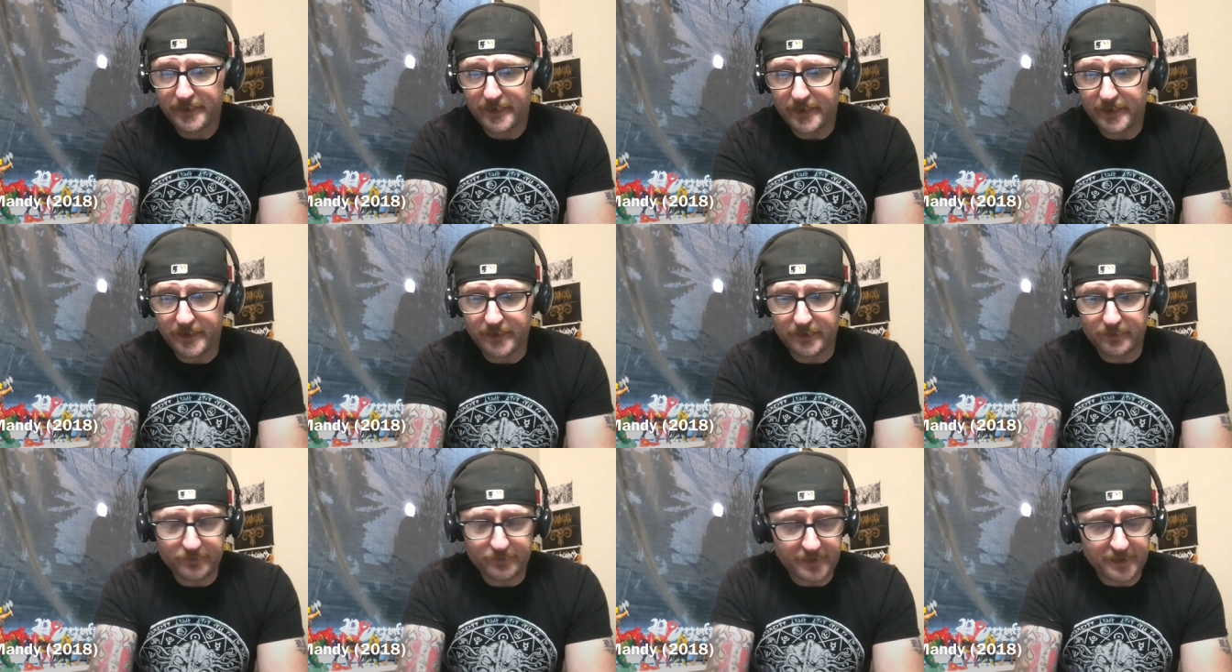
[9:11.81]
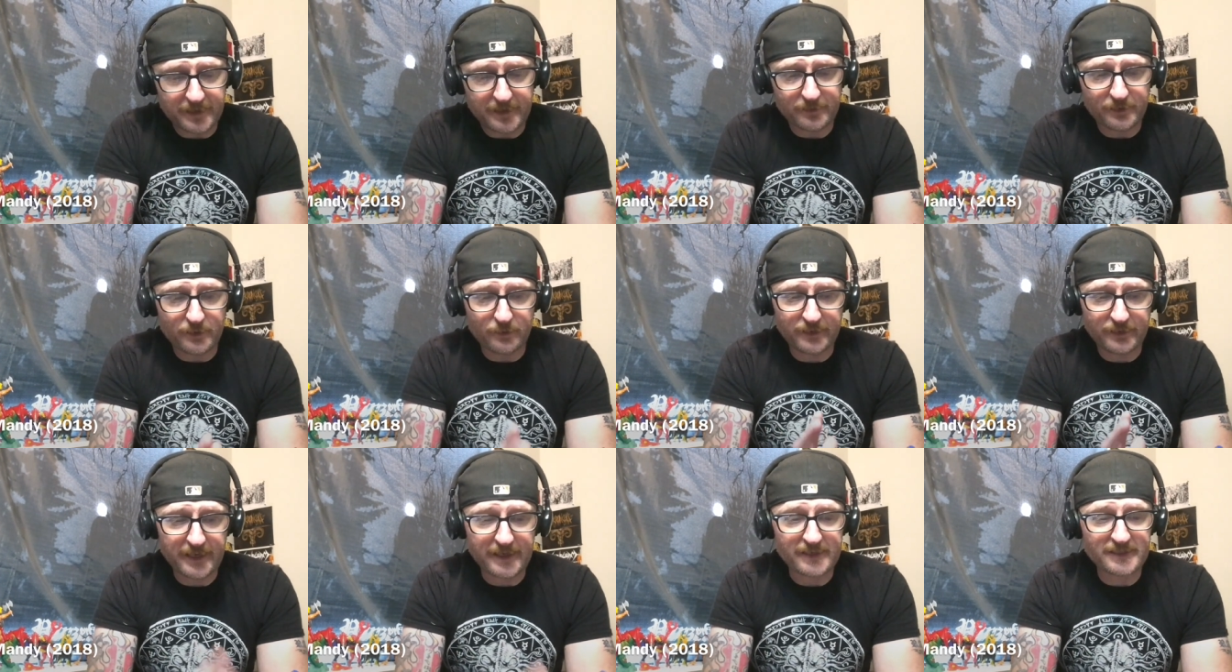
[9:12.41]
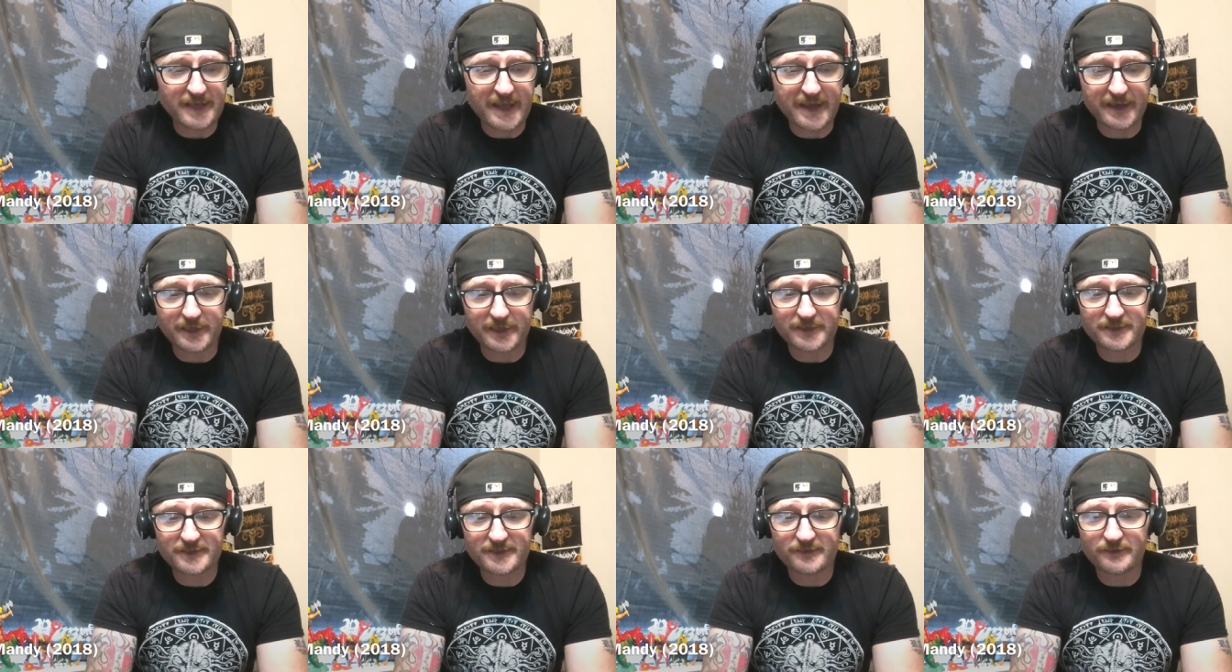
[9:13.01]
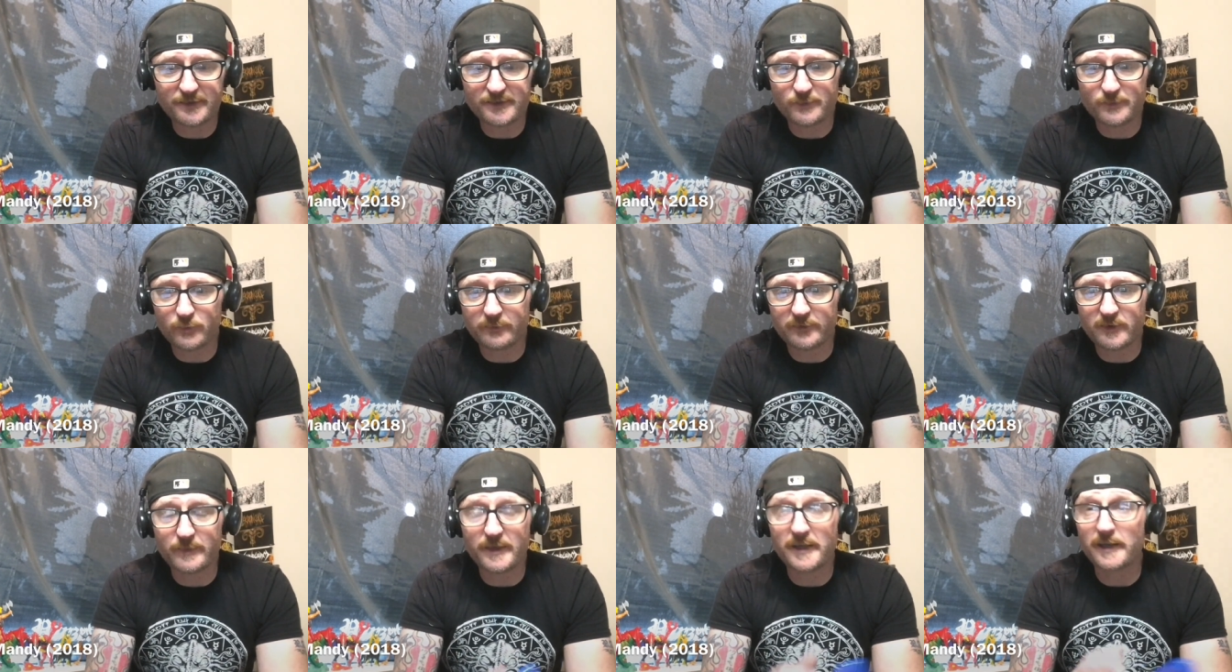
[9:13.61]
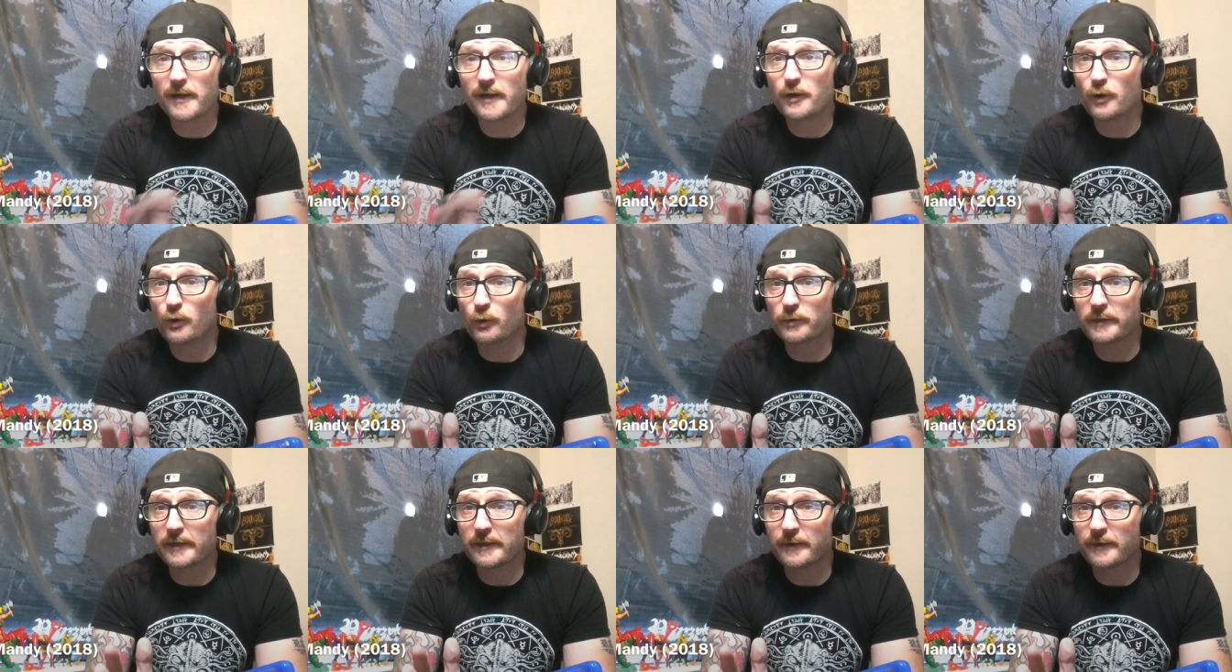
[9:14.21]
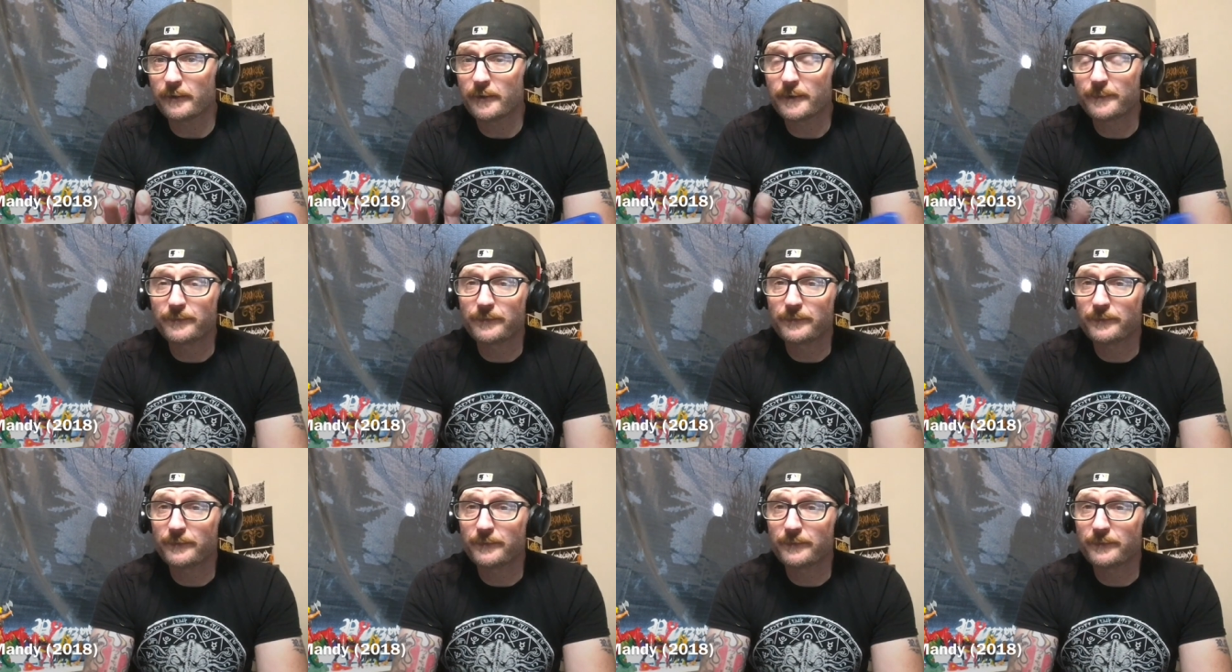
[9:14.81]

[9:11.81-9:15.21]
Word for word: Um, the you know the antagonist in this movie being a cult leader,